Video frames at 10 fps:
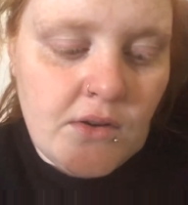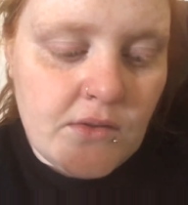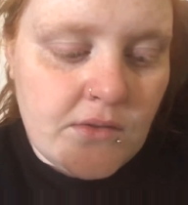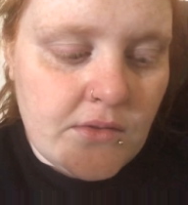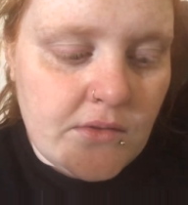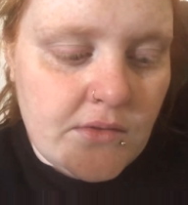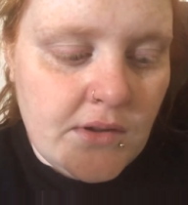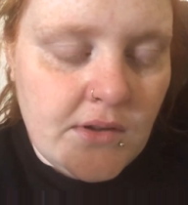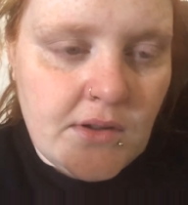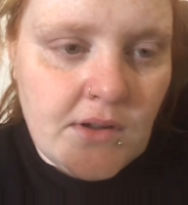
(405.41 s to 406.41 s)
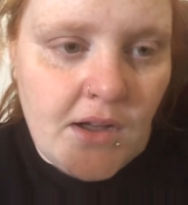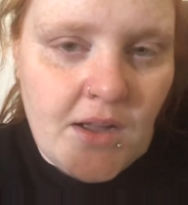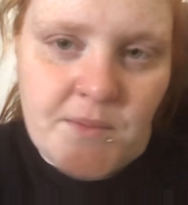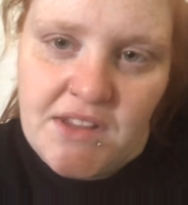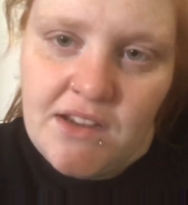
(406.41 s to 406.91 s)
or
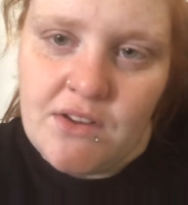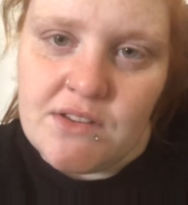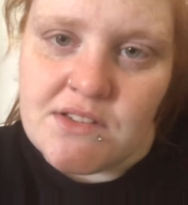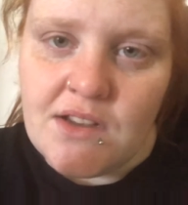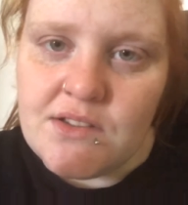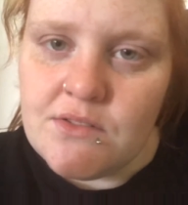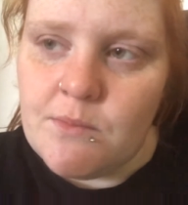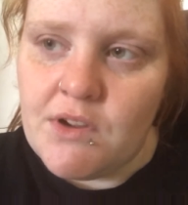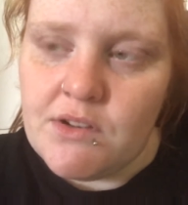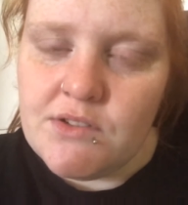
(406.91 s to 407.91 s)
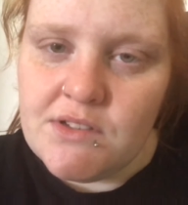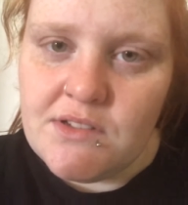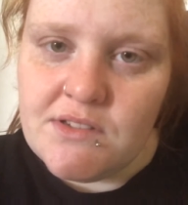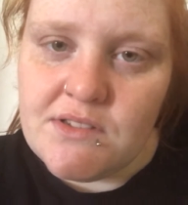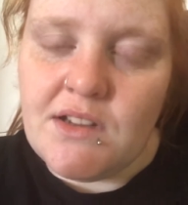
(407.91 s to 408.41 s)
I'm laying on the side too much and
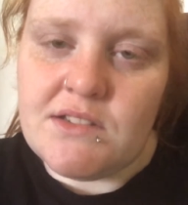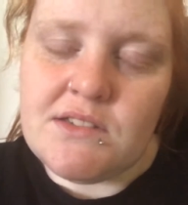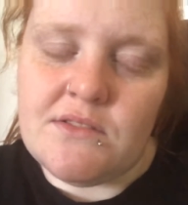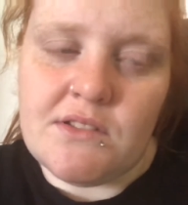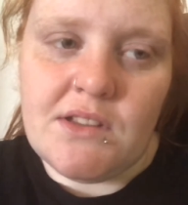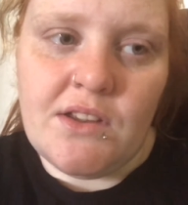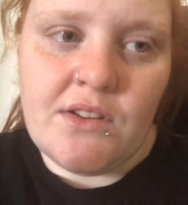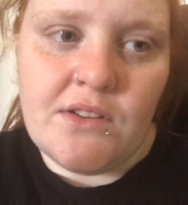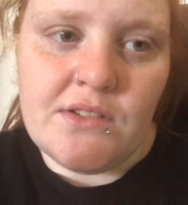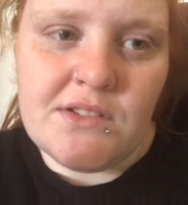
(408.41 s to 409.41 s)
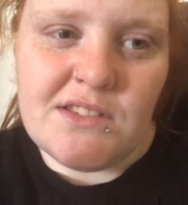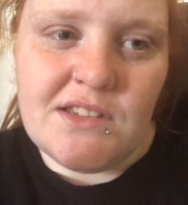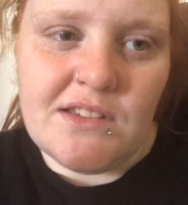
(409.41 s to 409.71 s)
it starts to really hurt, it's